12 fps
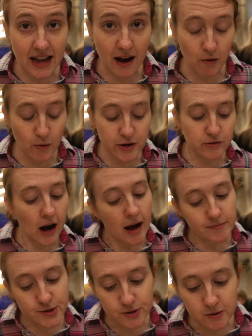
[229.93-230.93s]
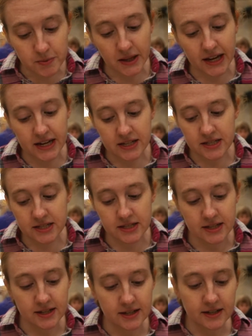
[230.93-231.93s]
Now, when you come to a place
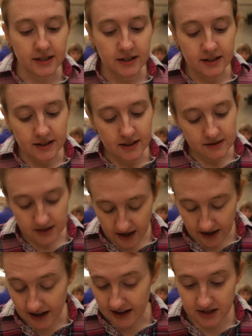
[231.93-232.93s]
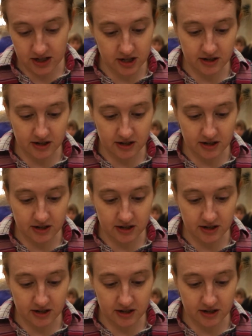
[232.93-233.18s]
that